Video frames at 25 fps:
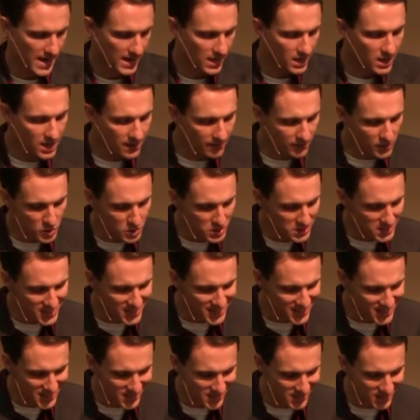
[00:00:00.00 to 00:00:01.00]
Okay, I could give you
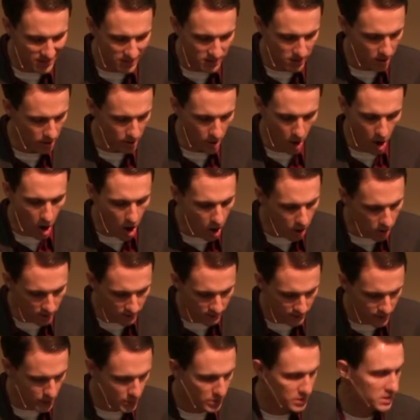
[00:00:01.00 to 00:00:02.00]
statistics on
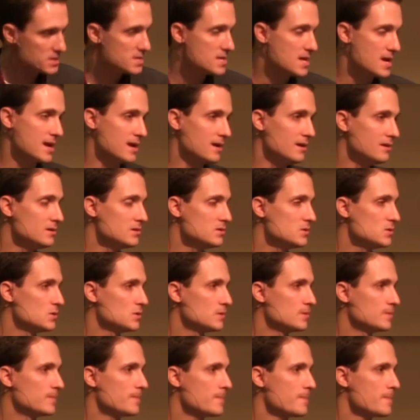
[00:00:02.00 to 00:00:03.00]
all of those
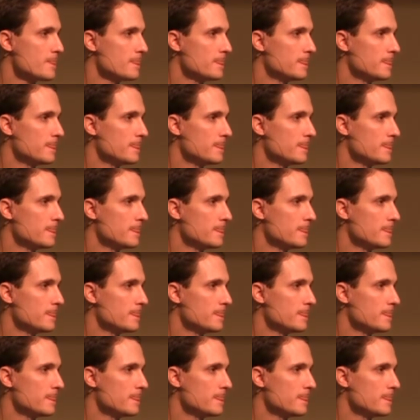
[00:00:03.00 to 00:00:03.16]
things.